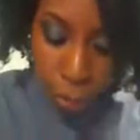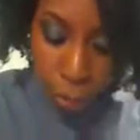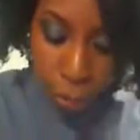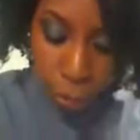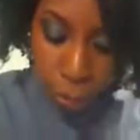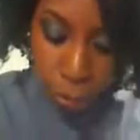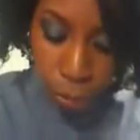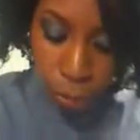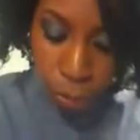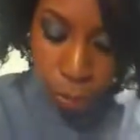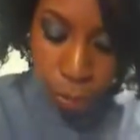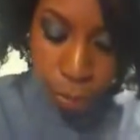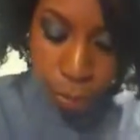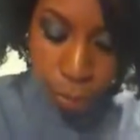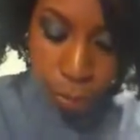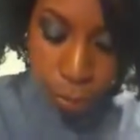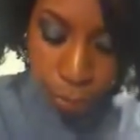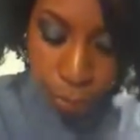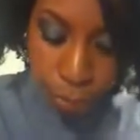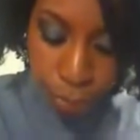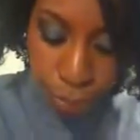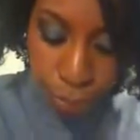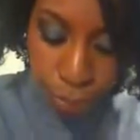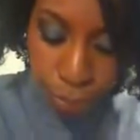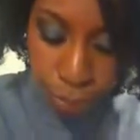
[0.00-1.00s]
more.
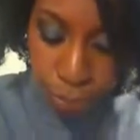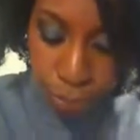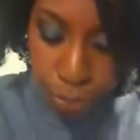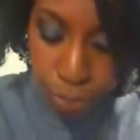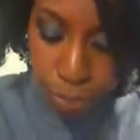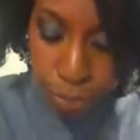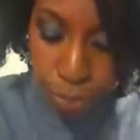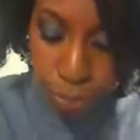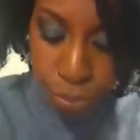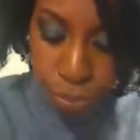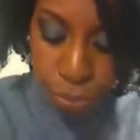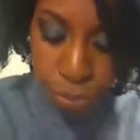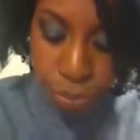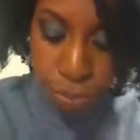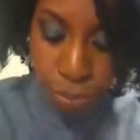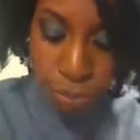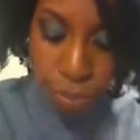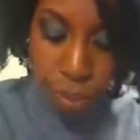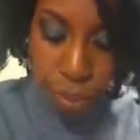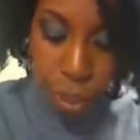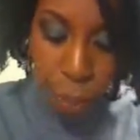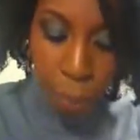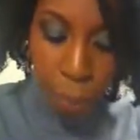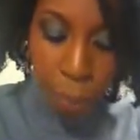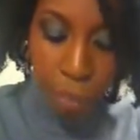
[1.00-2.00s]

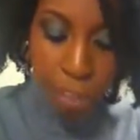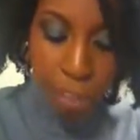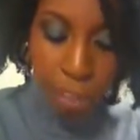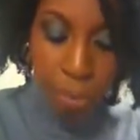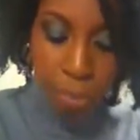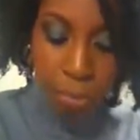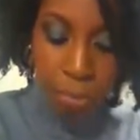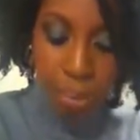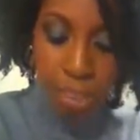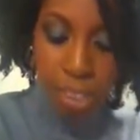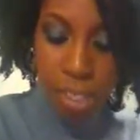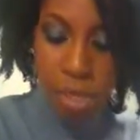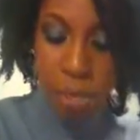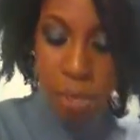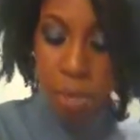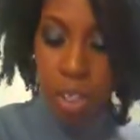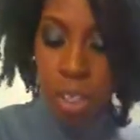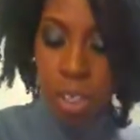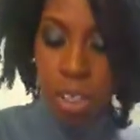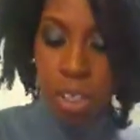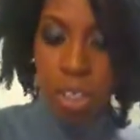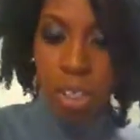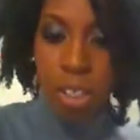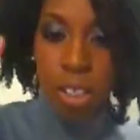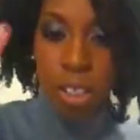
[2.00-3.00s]
I picked up this
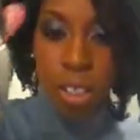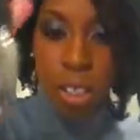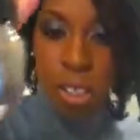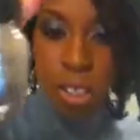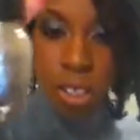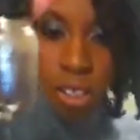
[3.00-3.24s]
one,